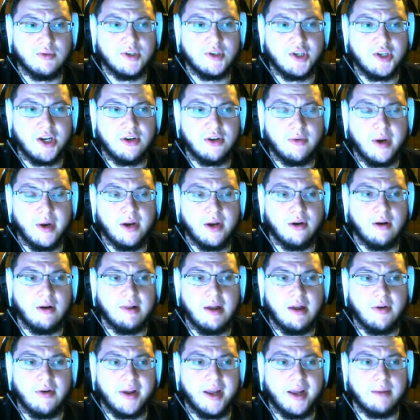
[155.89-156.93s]
Regenerator
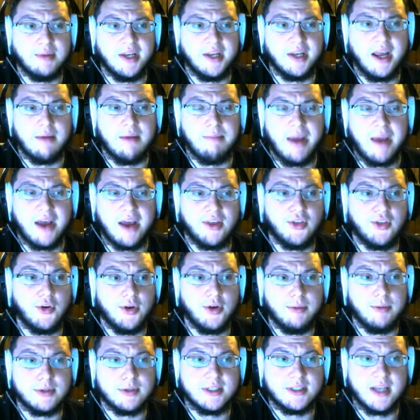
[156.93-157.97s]
allowing him to get back
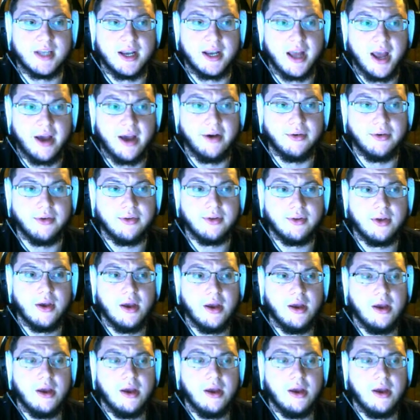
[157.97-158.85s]
30% health